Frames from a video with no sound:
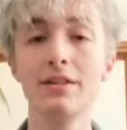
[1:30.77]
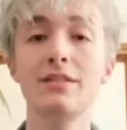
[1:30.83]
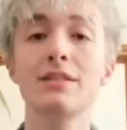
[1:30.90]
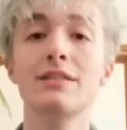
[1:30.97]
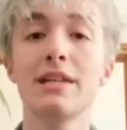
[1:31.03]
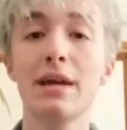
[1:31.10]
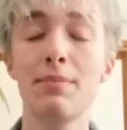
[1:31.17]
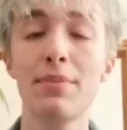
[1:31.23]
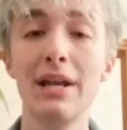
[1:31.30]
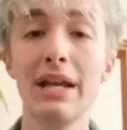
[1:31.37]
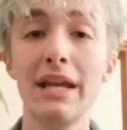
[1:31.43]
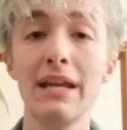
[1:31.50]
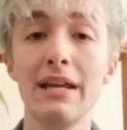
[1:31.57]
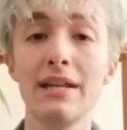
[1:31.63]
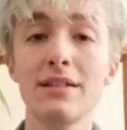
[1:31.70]
To say
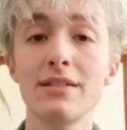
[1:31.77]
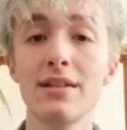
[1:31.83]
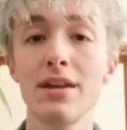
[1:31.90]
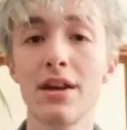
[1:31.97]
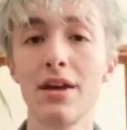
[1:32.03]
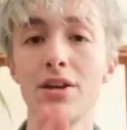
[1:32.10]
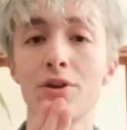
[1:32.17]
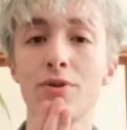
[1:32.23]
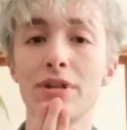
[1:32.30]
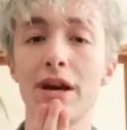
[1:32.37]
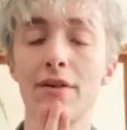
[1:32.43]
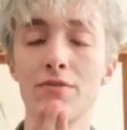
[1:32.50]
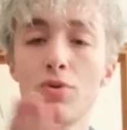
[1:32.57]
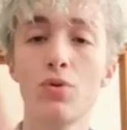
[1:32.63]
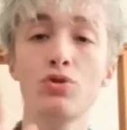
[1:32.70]
please, you'd
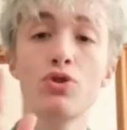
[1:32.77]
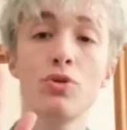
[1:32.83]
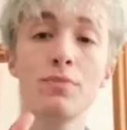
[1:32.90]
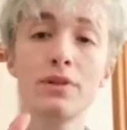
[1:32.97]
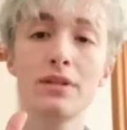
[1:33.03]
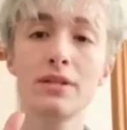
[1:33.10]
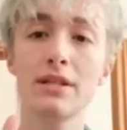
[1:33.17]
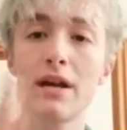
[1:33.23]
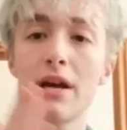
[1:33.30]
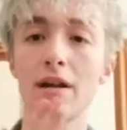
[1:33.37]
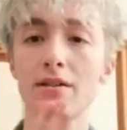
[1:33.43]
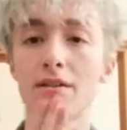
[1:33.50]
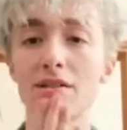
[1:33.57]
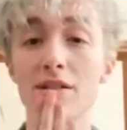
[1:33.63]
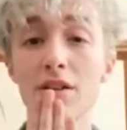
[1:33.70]
have your dominant
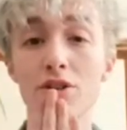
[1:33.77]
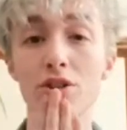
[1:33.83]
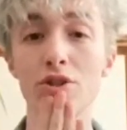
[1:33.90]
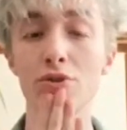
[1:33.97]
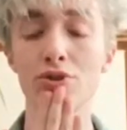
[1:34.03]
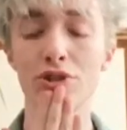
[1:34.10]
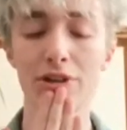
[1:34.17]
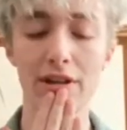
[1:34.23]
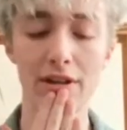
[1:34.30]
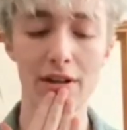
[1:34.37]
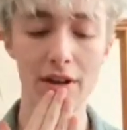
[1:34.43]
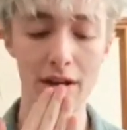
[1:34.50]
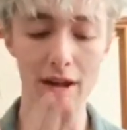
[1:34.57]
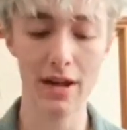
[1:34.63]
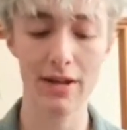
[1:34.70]
hand touching your chin
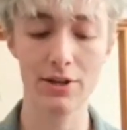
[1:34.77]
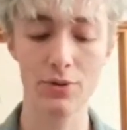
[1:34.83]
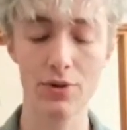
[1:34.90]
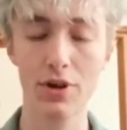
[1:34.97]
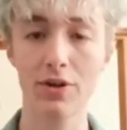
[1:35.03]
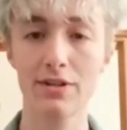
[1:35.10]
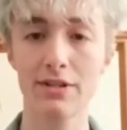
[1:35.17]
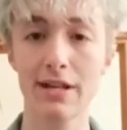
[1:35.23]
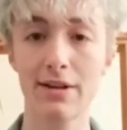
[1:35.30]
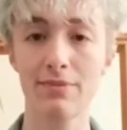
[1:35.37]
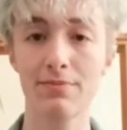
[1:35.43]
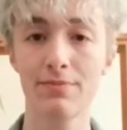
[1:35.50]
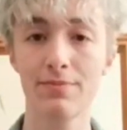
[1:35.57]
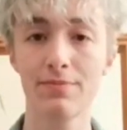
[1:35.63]
and it would go down.